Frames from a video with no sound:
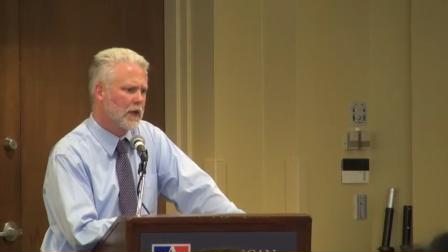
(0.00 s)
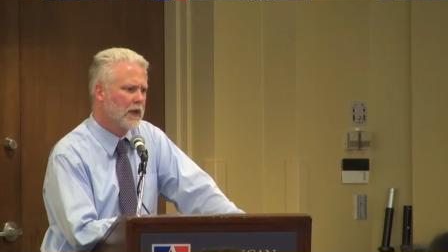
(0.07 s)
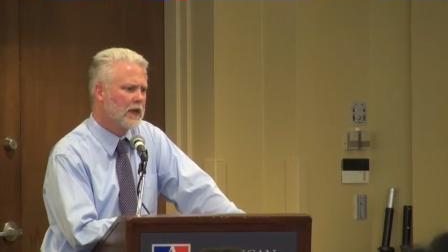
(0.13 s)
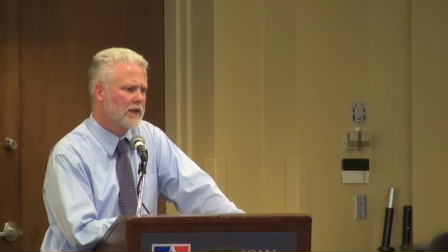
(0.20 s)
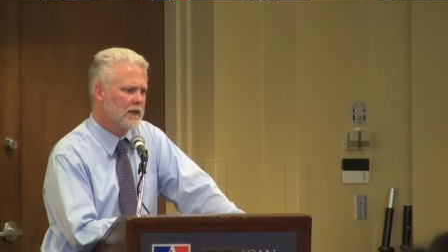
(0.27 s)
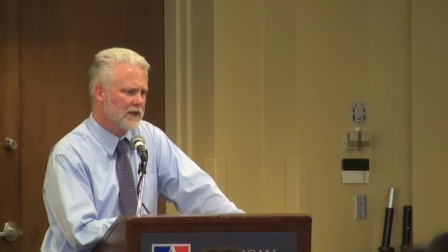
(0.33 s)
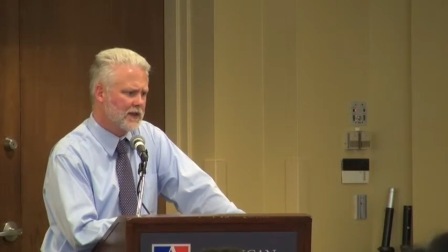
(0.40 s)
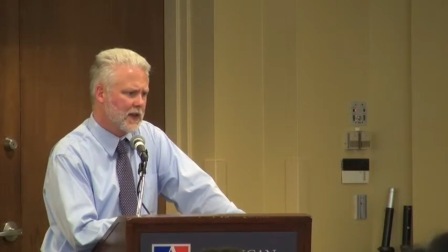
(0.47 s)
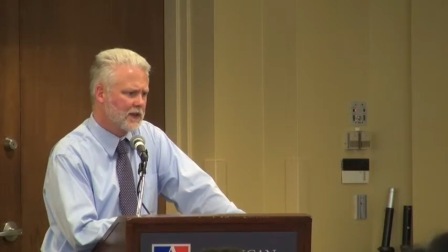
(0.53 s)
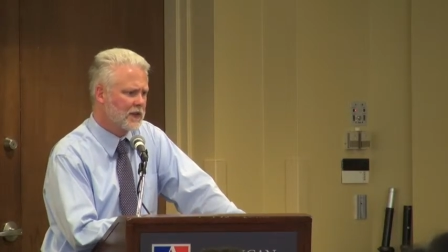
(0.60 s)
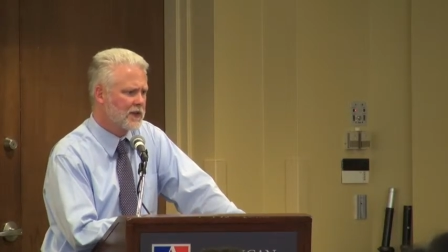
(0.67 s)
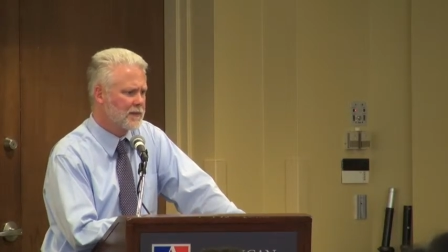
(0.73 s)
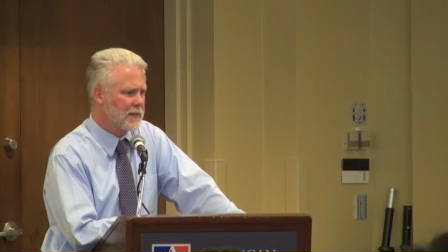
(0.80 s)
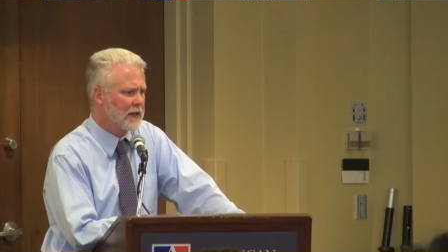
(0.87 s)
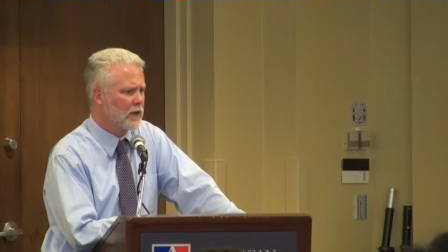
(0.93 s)
in
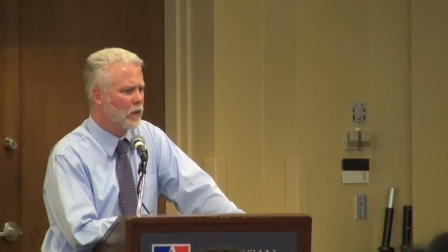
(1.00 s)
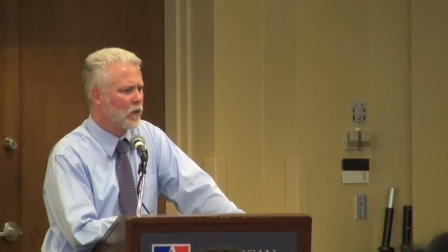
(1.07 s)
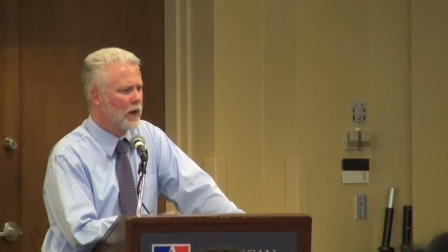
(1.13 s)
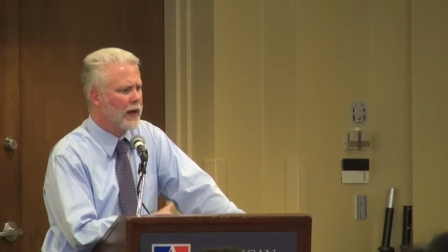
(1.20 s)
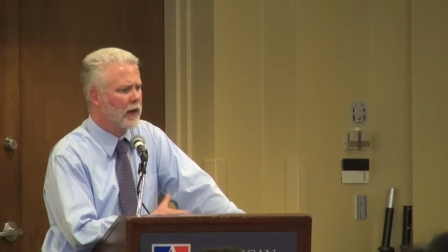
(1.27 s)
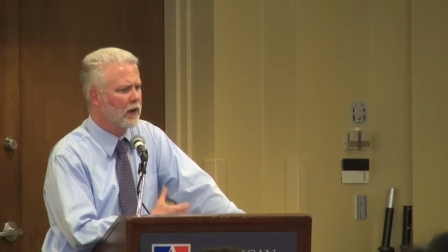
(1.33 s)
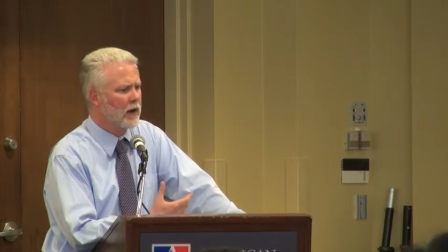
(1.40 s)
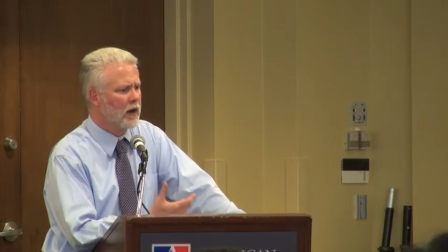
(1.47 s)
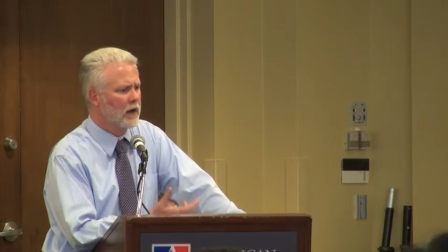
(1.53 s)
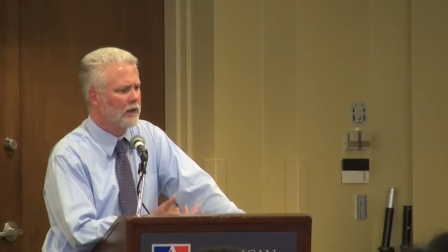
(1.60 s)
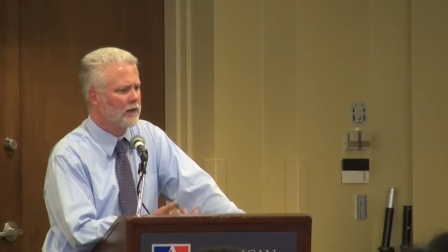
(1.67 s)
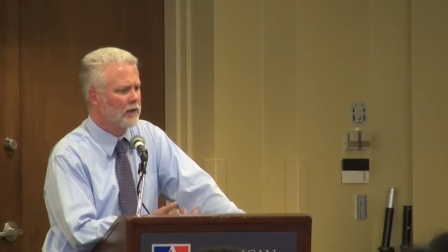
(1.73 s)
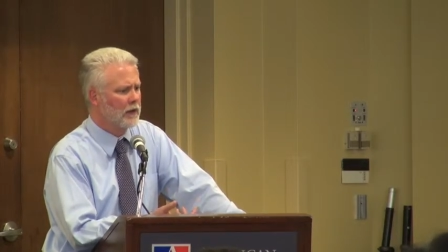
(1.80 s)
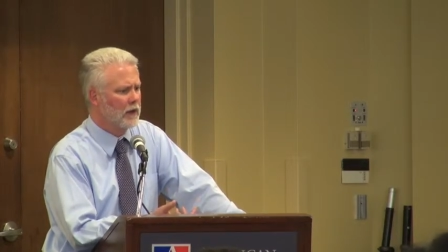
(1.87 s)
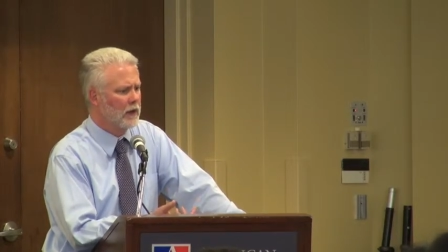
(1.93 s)
discussions made aware
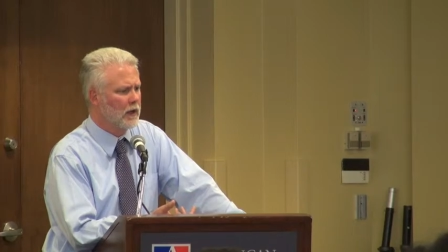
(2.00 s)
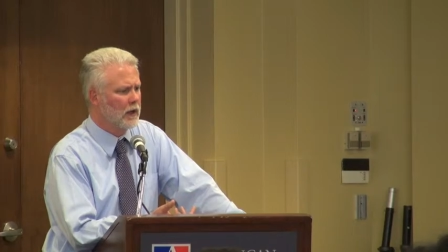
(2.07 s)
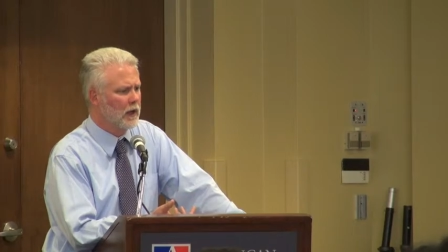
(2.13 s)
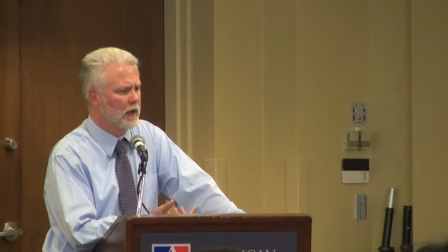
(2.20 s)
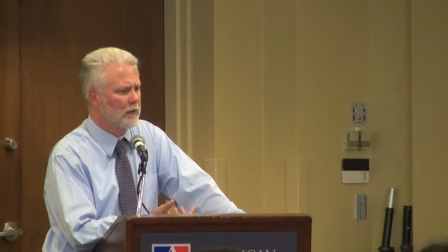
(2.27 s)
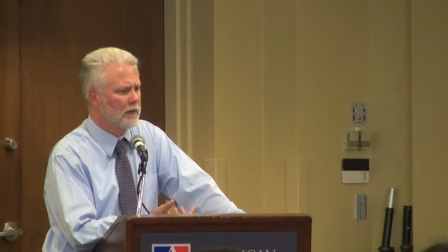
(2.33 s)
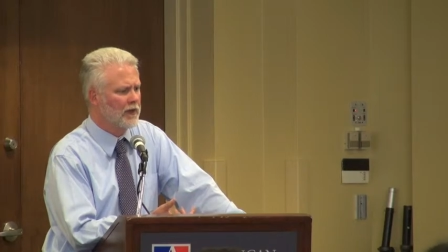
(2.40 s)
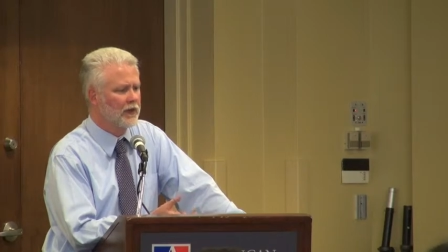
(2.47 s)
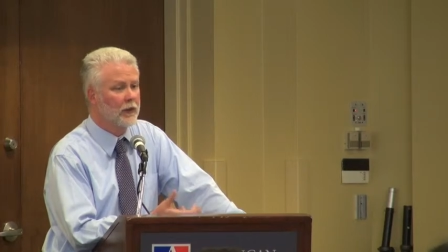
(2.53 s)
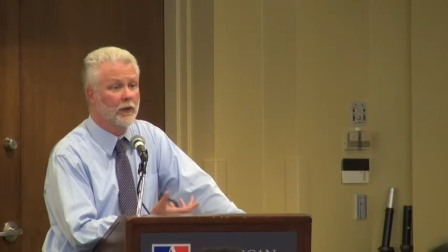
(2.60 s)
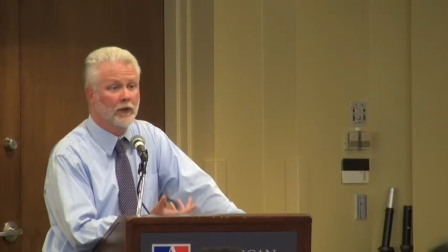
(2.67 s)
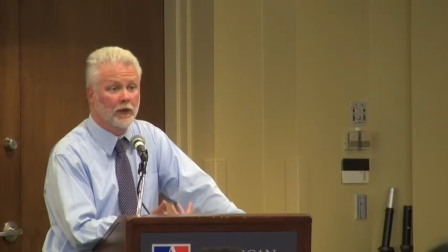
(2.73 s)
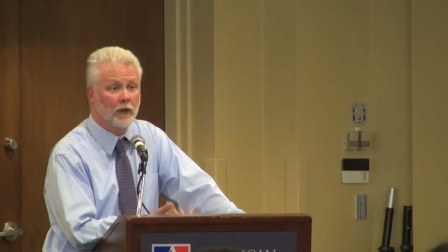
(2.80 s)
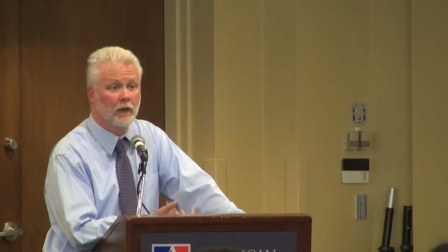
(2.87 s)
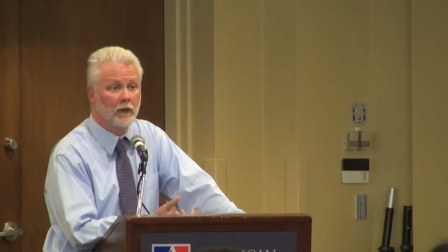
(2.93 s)
of um, a
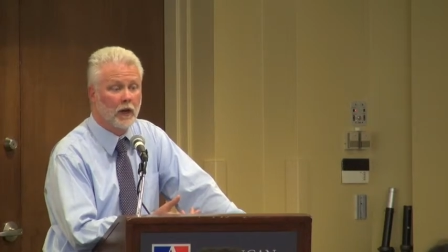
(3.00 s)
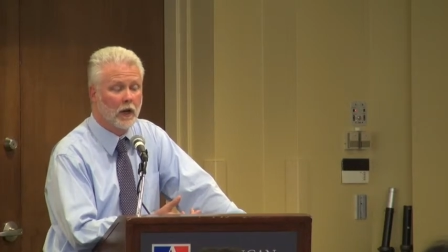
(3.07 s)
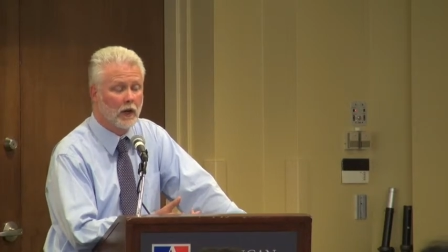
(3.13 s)
series of,